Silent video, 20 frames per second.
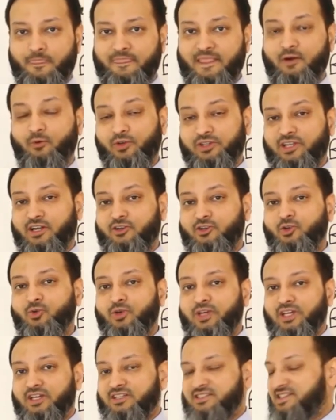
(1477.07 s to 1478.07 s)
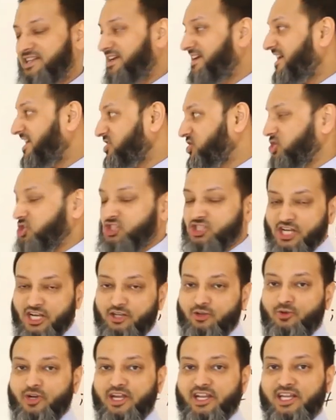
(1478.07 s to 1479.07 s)
And what they're doing is they're actually
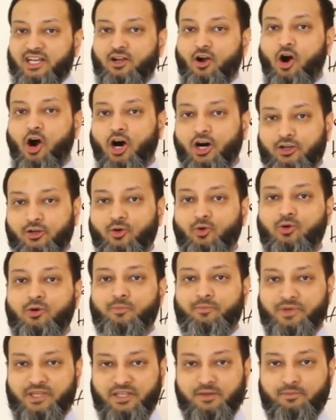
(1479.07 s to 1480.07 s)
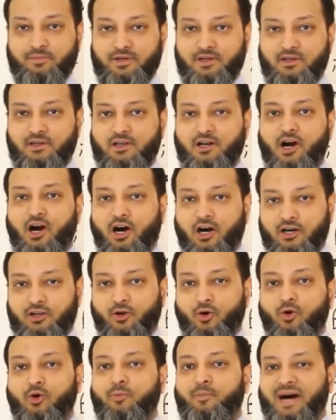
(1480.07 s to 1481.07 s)
generating auto PEEP,
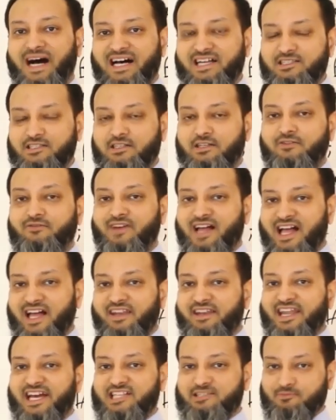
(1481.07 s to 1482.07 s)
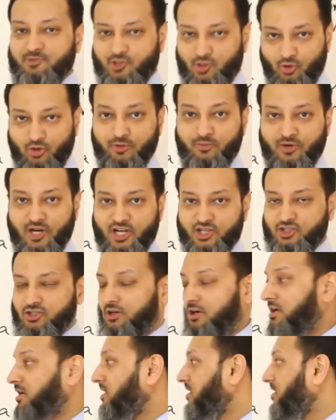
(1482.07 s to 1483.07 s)
auto positive and expiratory pressure.